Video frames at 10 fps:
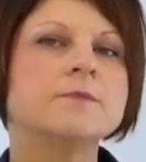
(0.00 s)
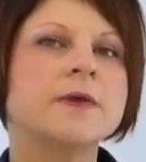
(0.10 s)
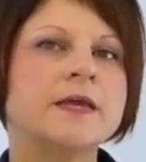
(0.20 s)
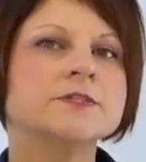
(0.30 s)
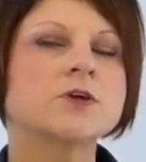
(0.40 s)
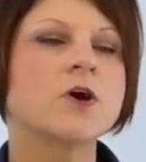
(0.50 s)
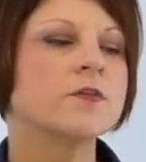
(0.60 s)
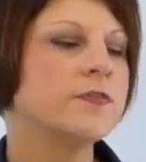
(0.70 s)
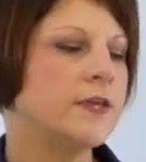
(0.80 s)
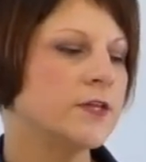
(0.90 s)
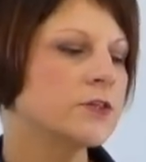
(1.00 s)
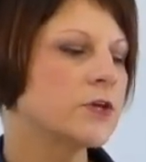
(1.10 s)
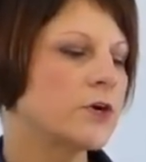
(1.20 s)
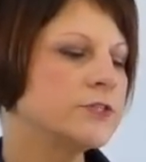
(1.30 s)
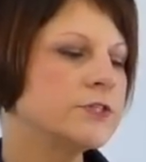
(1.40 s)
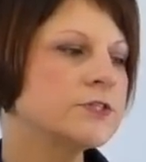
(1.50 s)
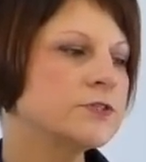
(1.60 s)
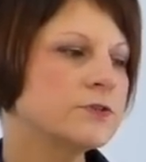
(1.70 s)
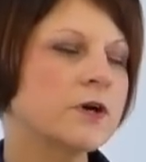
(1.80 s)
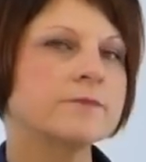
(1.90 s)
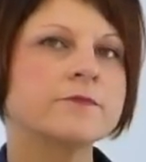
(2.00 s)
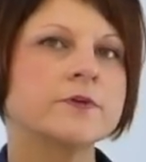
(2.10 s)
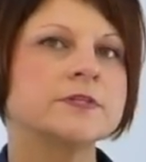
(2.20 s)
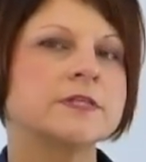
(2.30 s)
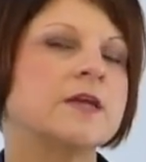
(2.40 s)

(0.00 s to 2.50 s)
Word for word: based on the largest circumference